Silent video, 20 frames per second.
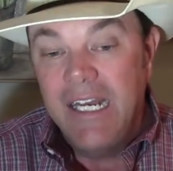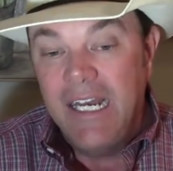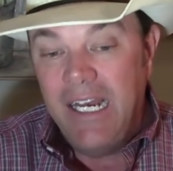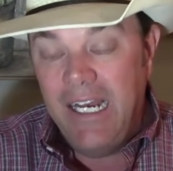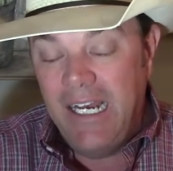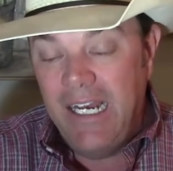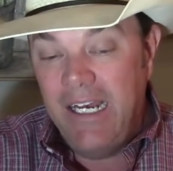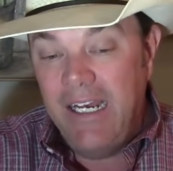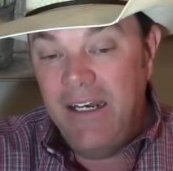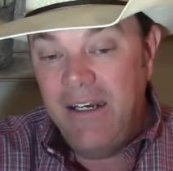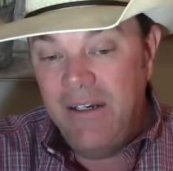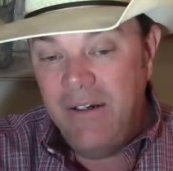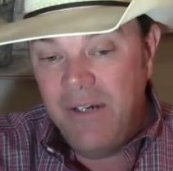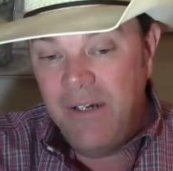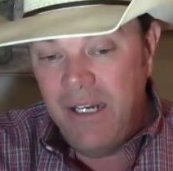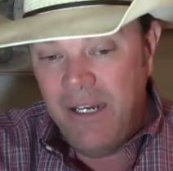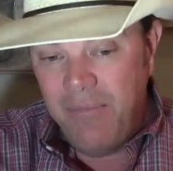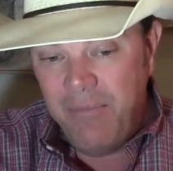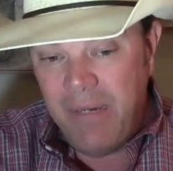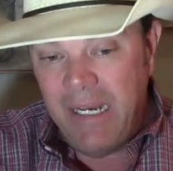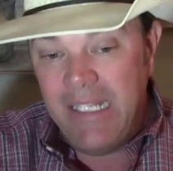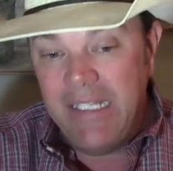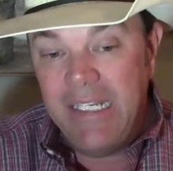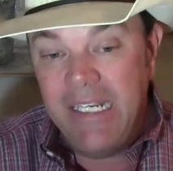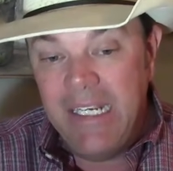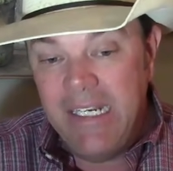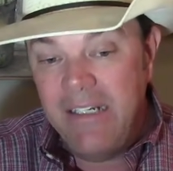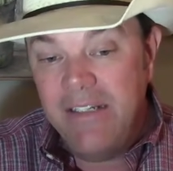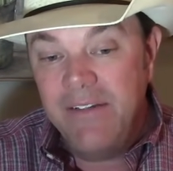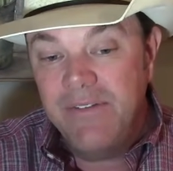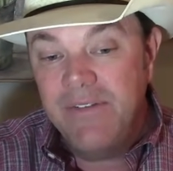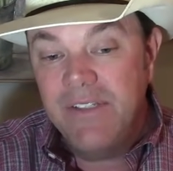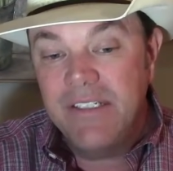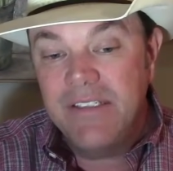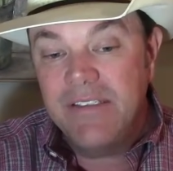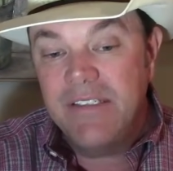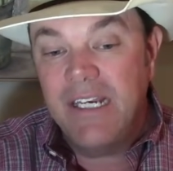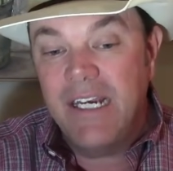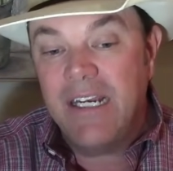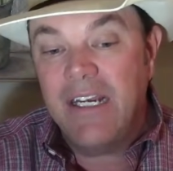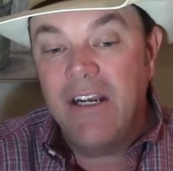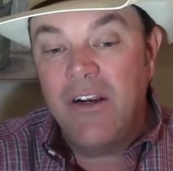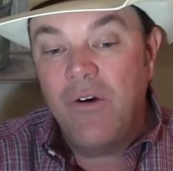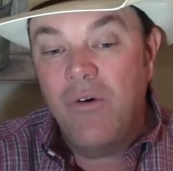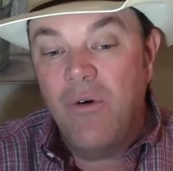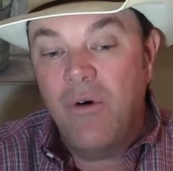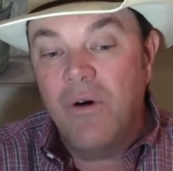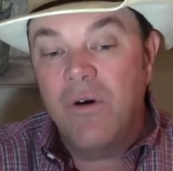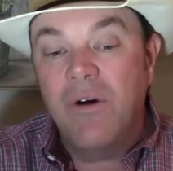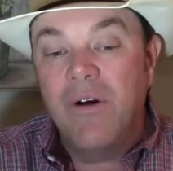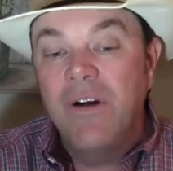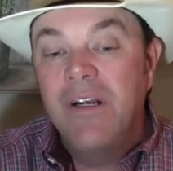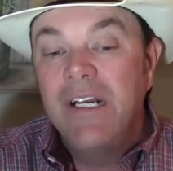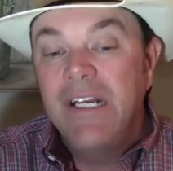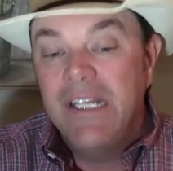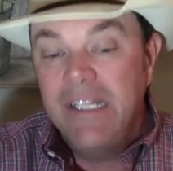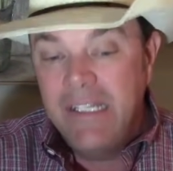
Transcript: by the end of this second quarter,